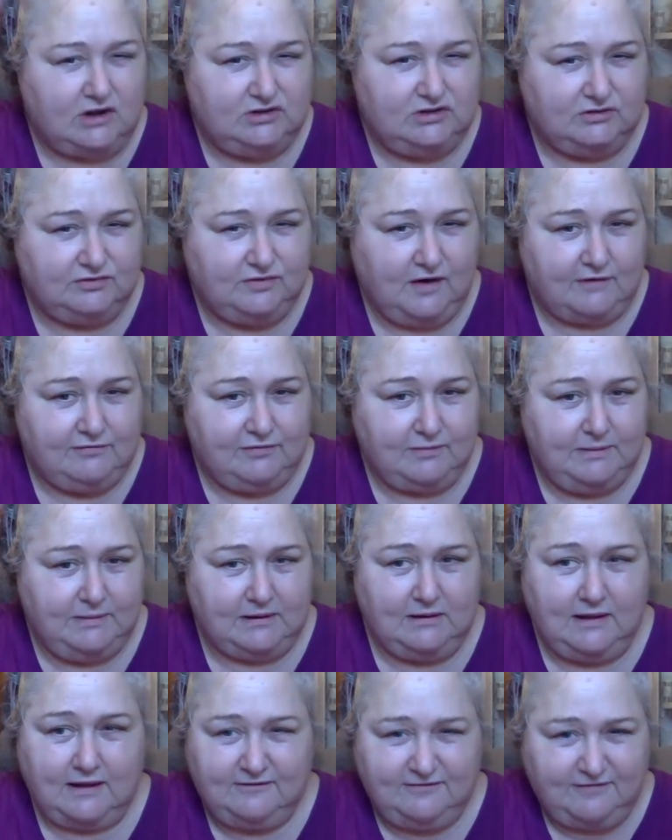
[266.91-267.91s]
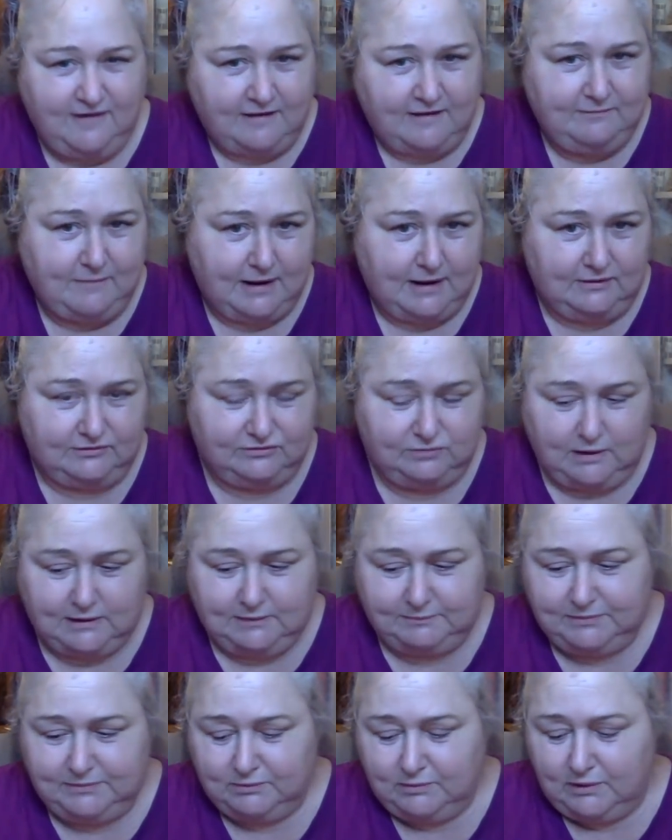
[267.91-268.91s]
too far from here, like 5 miles right
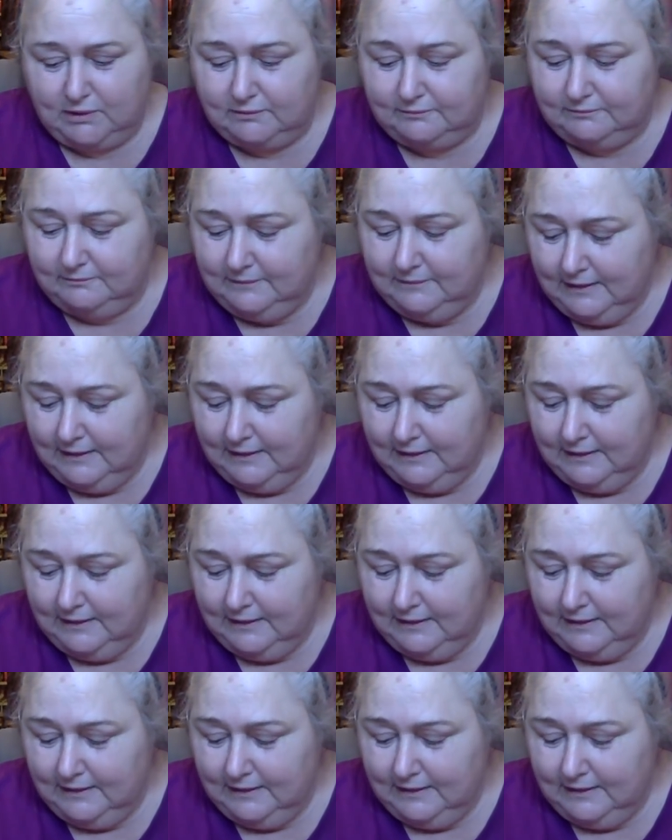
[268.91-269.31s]
up the road.